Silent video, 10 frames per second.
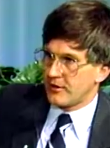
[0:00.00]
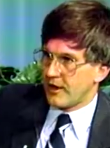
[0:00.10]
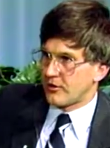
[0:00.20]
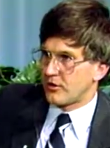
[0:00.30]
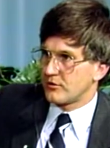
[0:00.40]

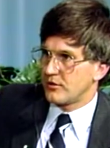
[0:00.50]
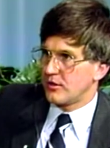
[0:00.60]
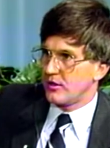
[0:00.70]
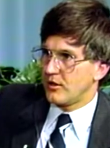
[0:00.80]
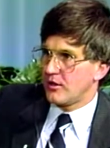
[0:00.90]
adult.
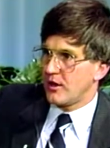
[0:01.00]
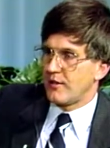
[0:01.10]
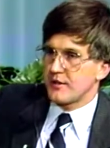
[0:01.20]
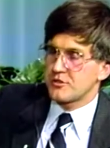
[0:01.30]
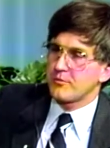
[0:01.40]
And
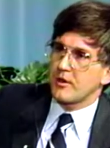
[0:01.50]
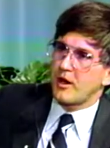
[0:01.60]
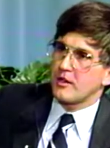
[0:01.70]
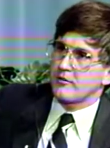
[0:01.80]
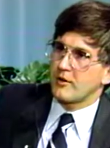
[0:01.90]
that's something I
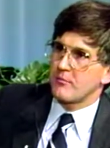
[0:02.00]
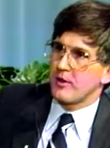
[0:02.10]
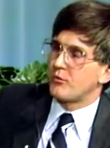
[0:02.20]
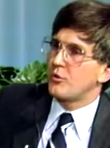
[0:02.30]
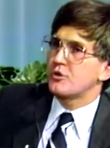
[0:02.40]
highly
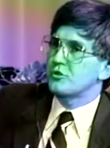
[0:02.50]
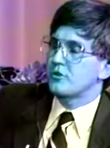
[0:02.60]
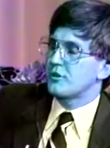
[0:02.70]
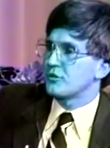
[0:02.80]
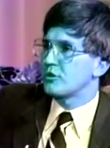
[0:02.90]
recommend. We used to do
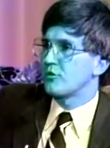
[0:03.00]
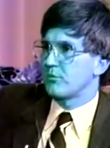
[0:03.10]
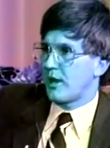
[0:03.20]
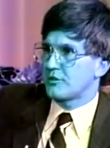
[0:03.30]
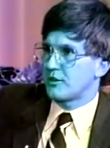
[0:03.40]
that years ago with
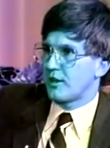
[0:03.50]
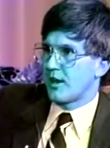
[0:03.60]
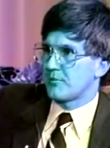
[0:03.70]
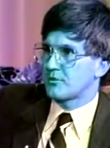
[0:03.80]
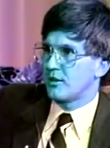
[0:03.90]
blasting
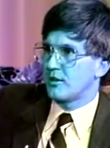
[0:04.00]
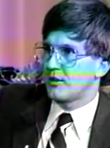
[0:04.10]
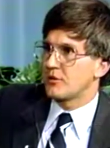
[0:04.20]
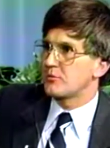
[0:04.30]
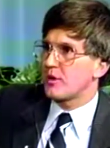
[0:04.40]
caps.
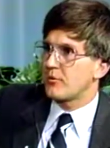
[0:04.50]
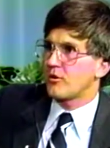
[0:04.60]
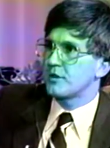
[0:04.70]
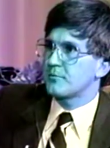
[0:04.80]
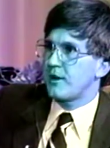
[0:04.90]
Kids would come
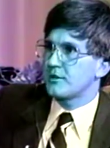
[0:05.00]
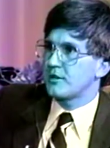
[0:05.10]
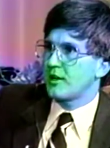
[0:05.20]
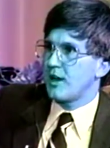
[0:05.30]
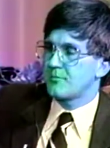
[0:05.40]
across blasting
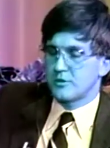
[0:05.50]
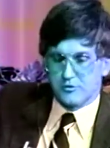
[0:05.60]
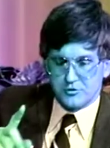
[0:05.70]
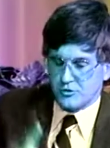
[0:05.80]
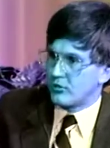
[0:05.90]
caps, it
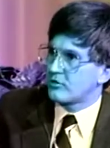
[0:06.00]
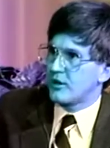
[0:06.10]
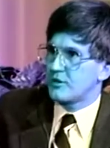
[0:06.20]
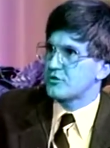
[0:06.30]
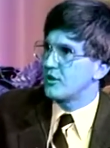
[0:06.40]
was don't
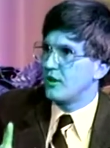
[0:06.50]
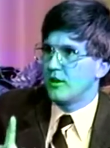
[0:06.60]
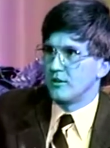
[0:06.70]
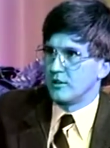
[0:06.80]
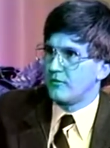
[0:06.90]
touch,
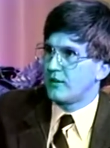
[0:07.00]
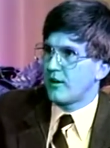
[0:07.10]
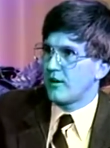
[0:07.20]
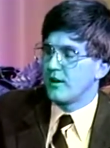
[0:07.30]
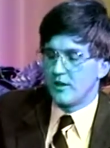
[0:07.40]
leave the
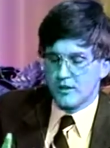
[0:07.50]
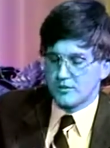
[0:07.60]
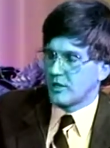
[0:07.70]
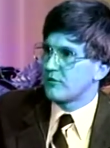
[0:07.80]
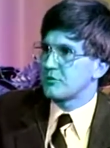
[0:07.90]
area,
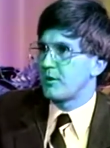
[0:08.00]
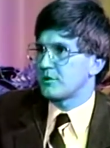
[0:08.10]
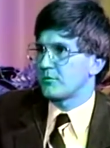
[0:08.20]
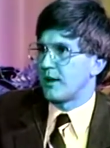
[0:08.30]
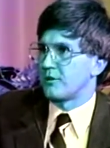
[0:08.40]
tell a
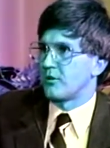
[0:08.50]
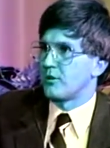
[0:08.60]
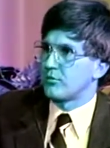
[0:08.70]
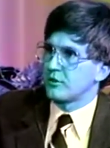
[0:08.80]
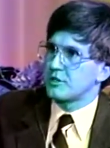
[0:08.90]
responsible adult, a
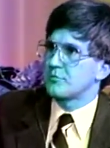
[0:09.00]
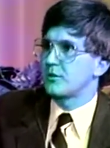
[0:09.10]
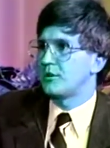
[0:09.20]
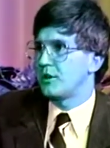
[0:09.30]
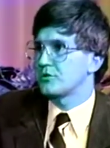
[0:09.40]
policeman, a
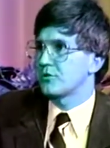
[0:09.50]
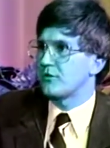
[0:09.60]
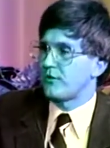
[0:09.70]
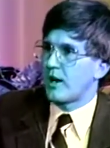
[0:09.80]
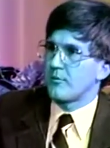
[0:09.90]
teacher, a
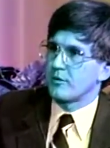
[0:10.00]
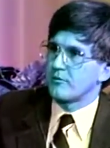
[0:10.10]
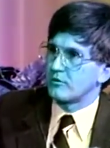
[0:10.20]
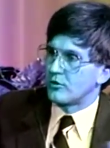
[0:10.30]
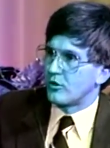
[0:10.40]

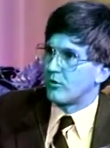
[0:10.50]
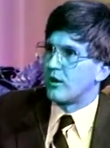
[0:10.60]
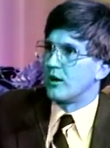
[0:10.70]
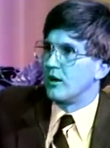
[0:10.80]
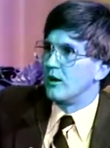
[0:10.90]
fireman, you know,
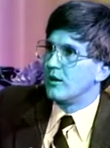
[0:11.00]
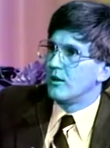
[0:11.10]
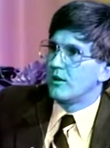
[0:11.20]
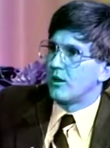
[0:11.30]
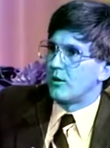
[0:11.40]
uh,
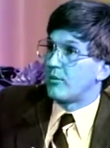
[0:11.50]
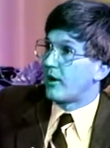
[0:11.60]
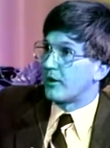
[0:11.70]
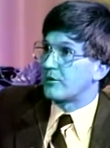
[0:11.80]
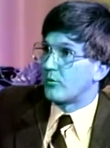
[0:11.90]
a
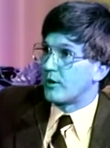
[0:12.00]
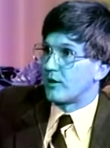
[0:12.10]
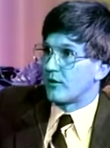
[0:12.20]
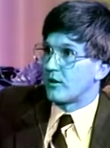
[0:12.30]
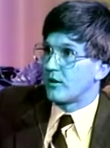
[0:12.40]
parent, whatever.